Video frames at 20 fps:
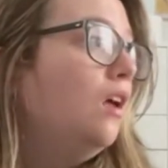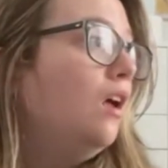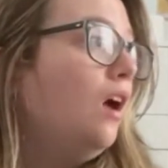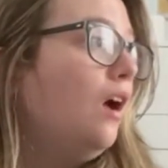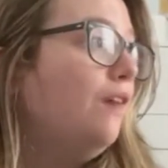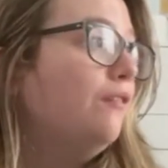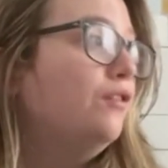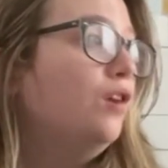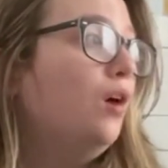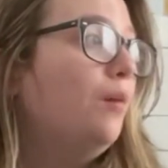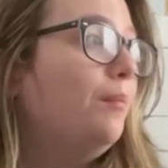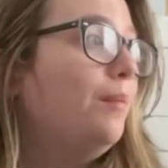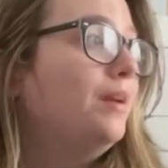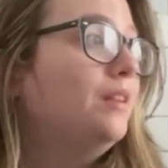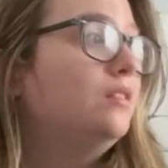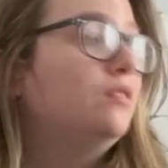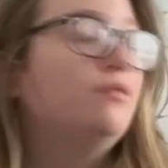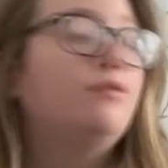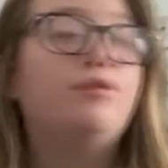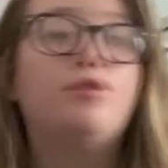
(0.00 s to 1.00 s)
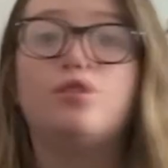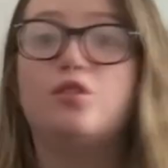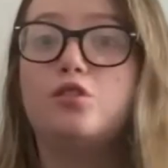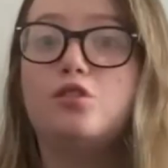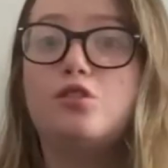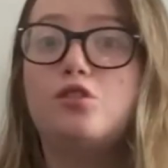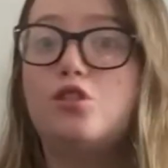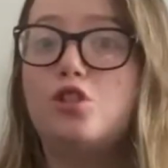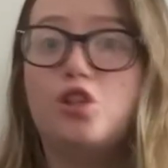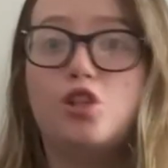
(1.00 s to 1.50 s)
I've not been
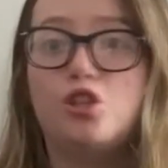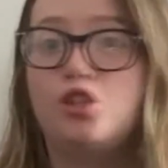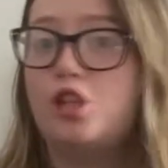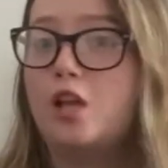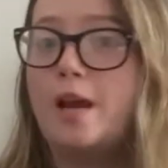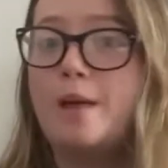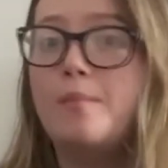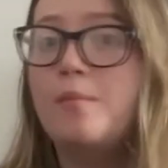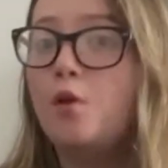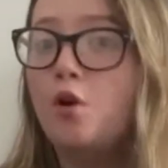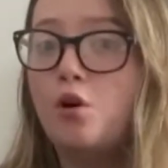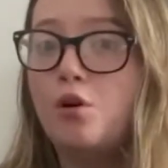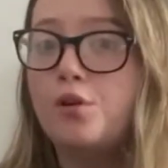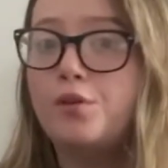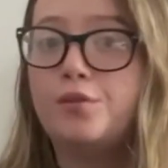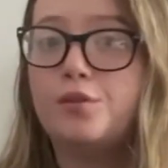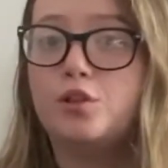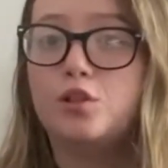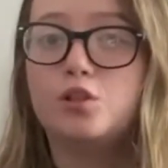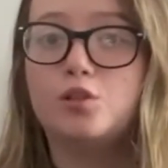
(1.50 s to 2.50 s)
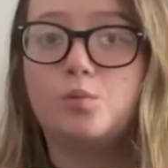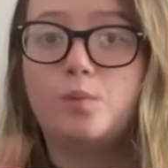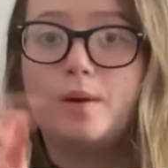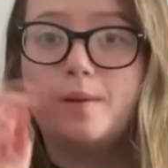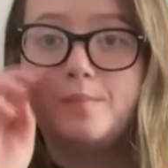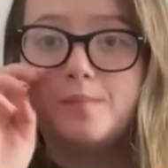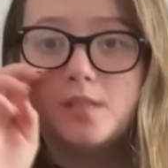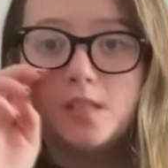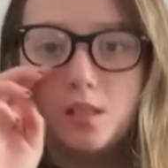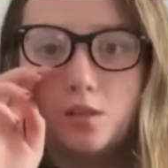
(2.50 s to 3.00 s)
to the gym or for a
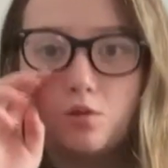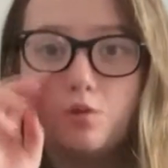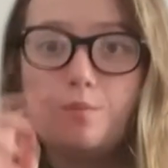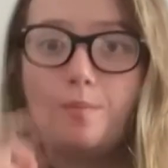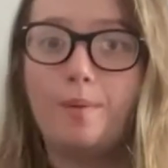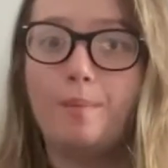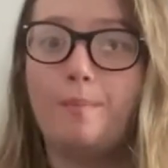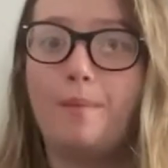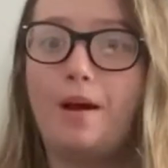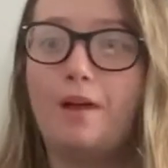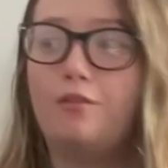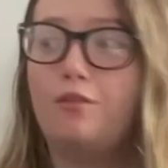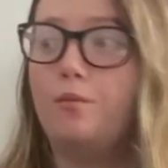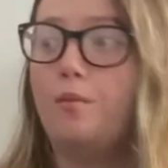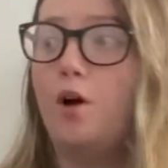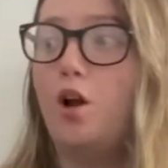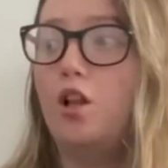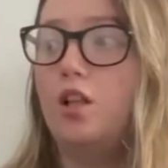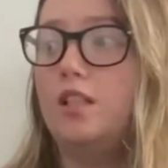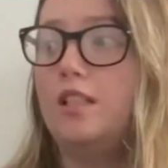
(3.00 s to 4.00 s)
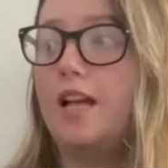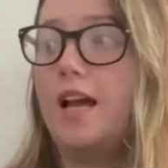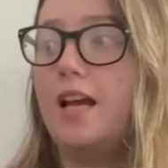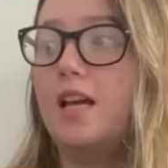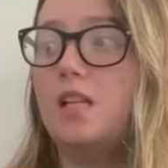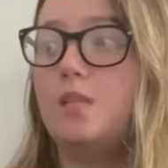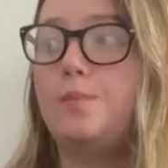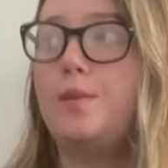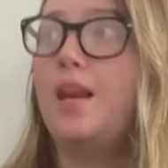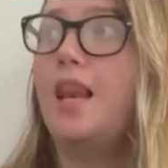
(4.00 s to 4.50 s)
swim since we've been back from holiday, and
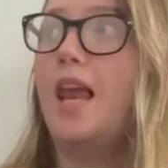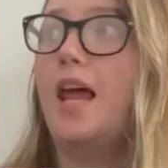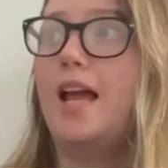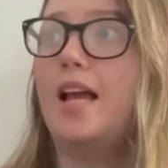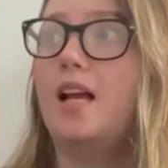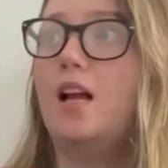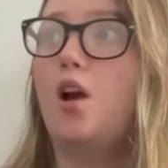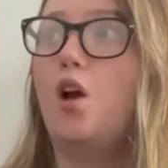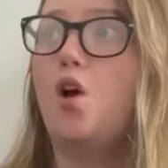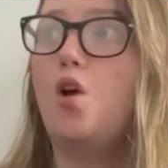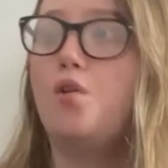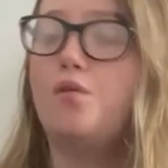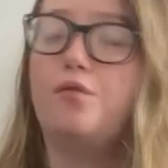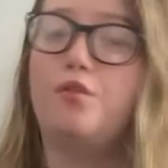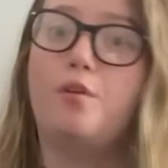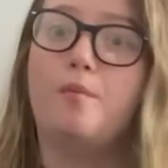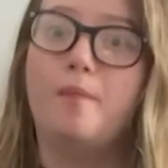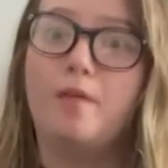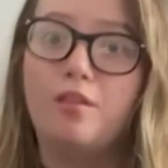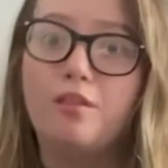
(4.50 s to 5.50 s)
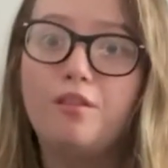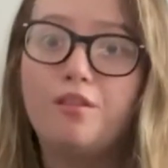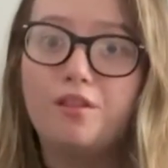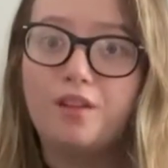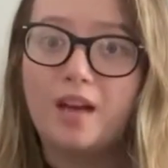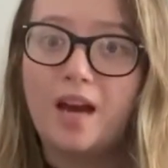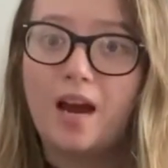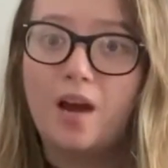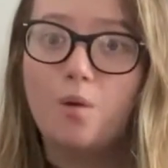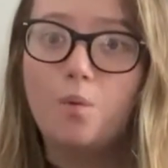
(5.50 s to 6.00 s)
it's been like over a month
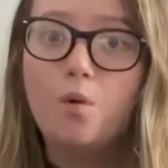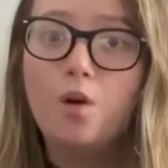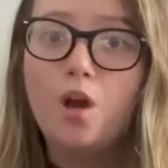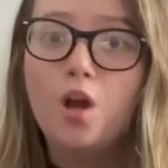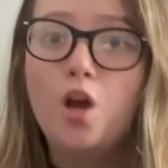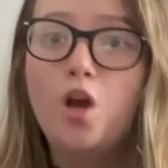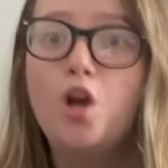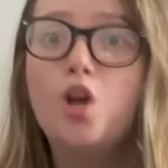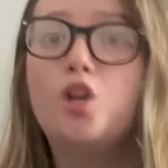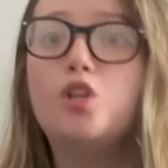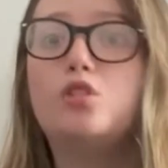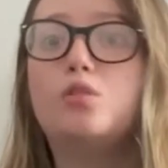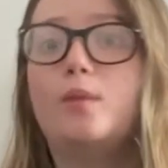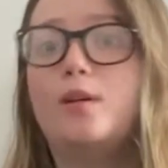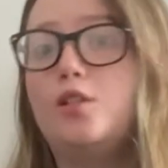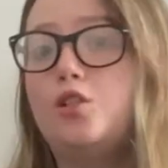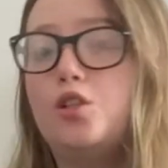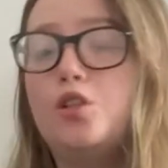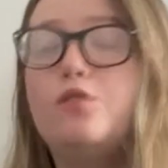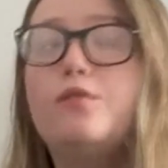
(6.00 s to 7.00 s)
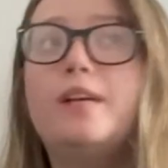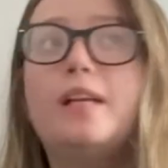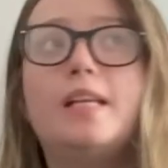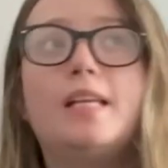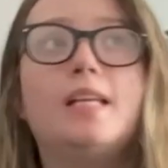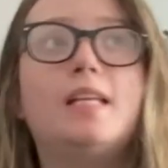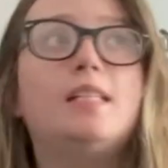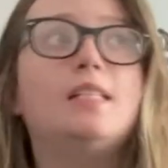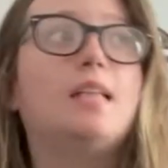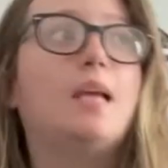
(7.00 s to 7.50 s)
now. So I do really
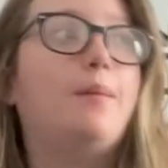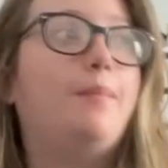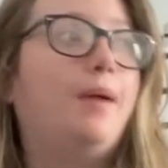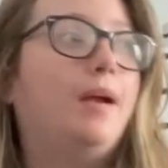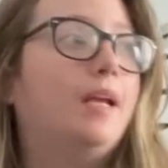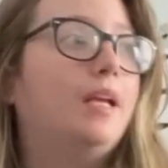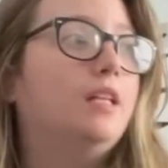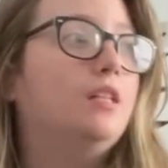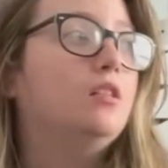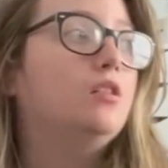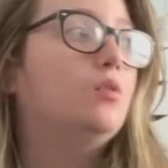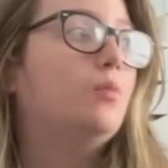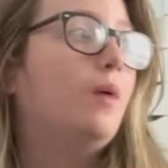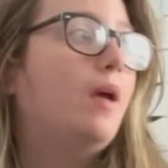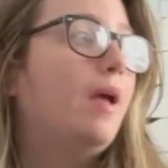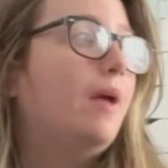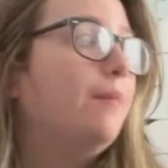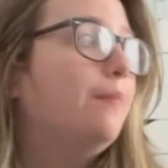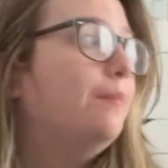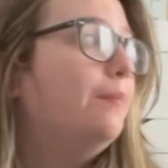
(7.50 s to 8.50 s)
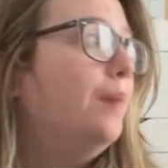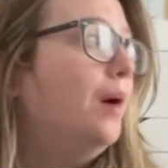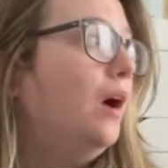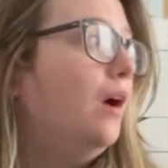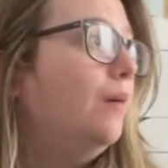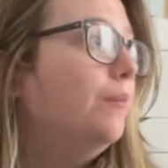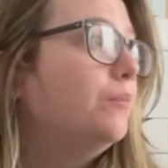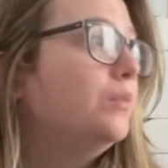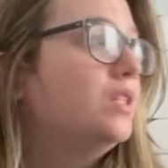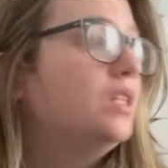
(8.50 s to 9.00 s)
need to get back into it.
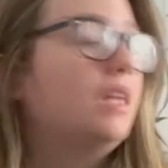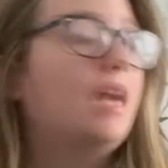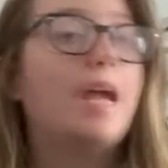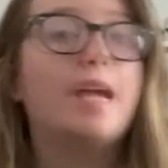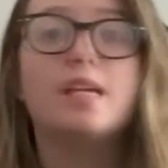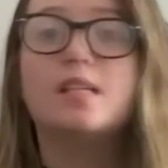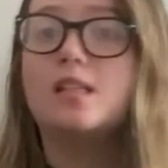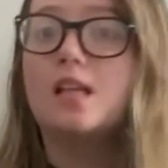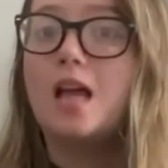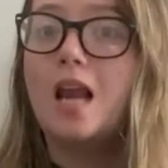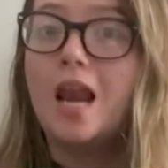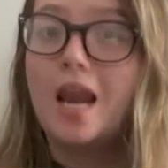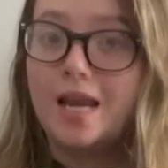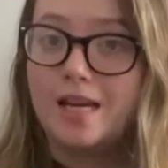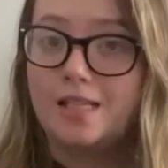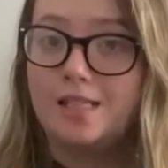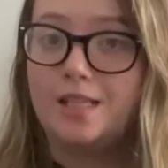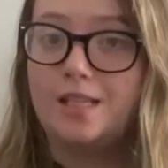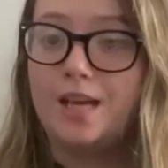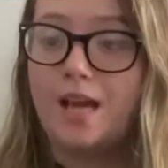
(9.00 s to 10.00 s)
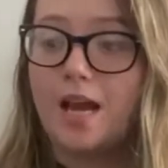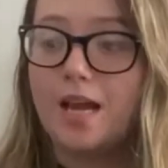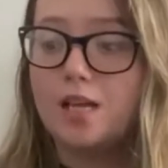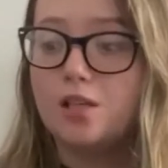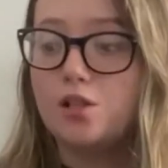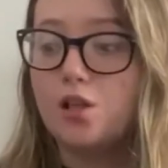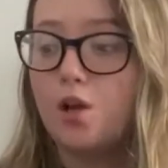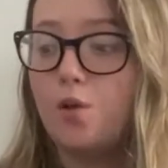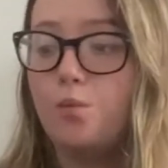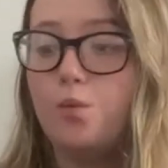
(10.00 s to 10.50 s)
But today's a lazy day,
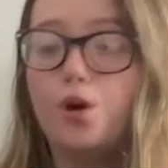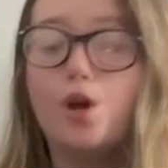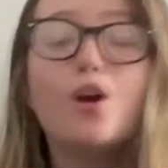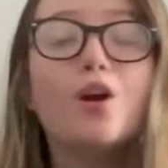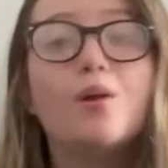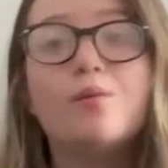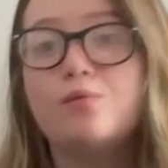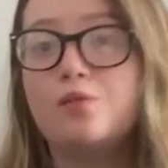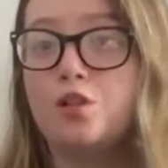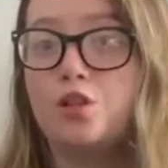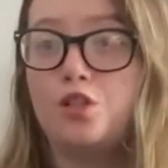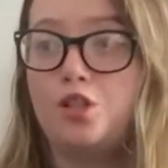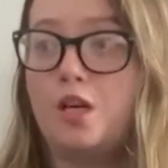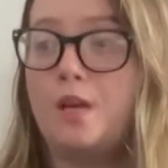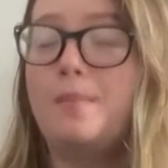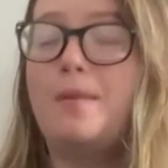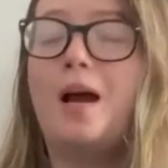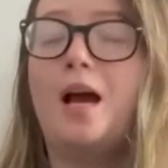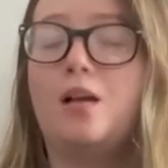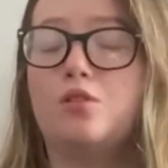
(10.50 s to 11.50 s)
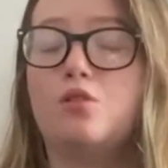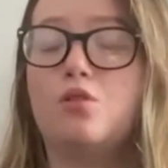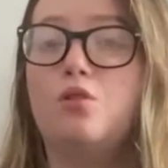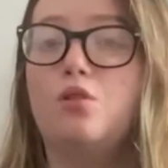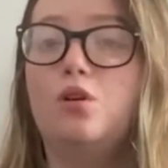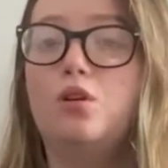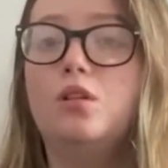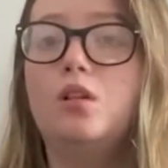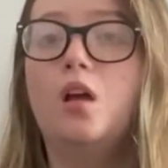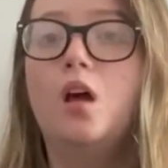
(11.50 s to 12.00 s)
so we're not going to the gym at
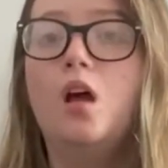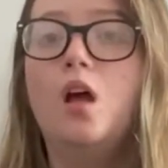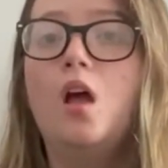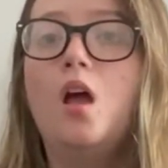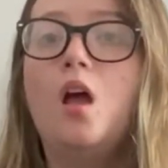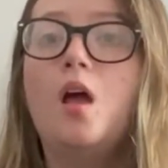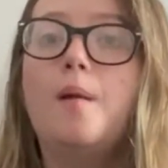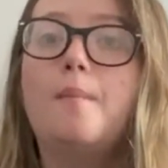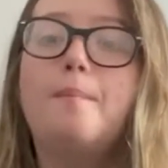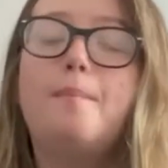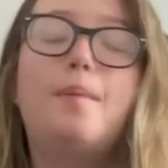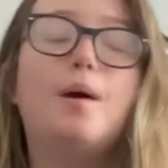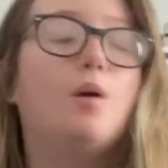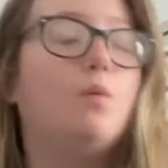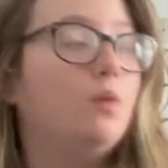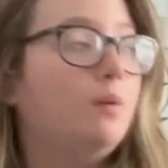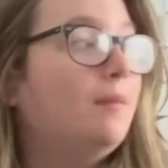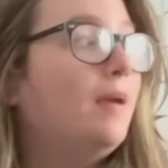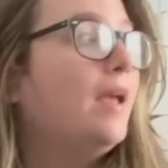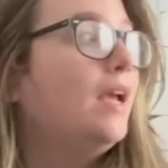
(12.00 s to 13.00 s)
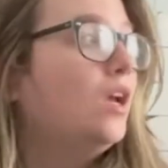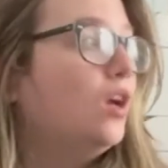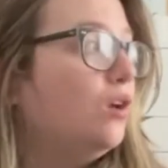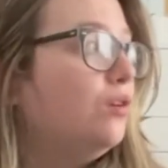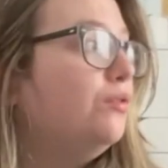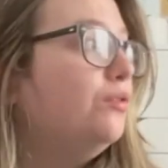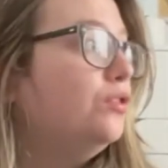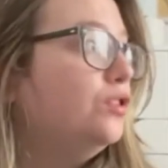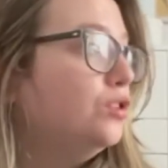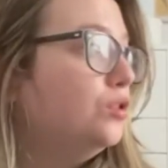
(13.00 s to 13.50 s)
all. But we may go
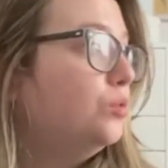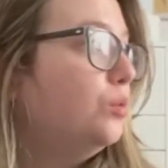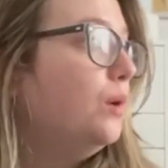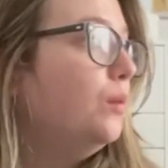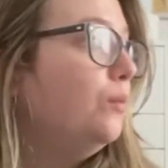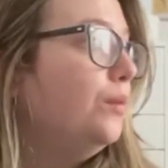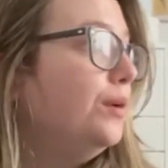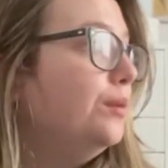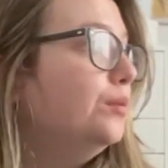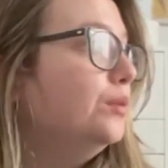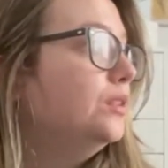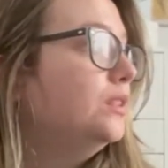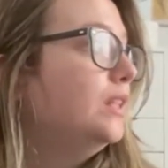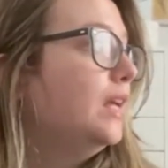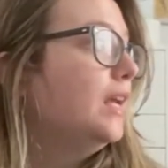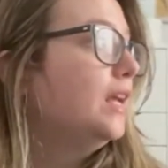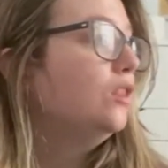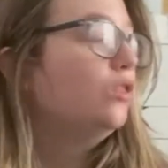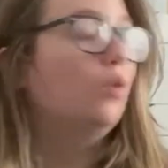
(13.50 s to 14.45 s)
for a swim, we will see.